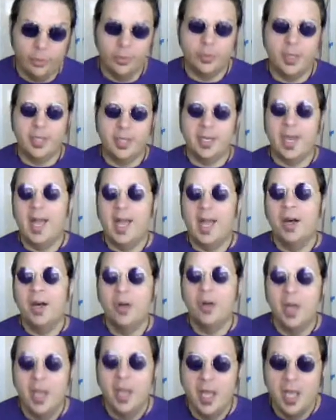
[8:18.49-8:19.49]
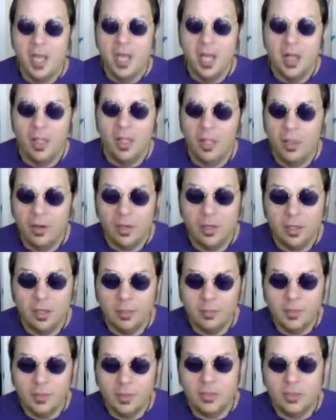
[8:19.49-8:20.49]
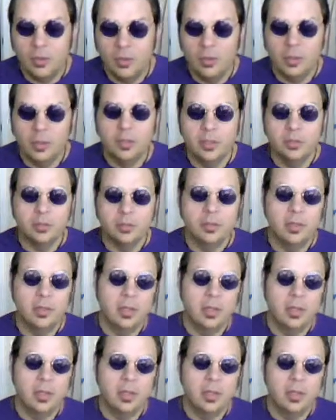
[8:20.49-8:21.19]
right now, they're going to be scoring.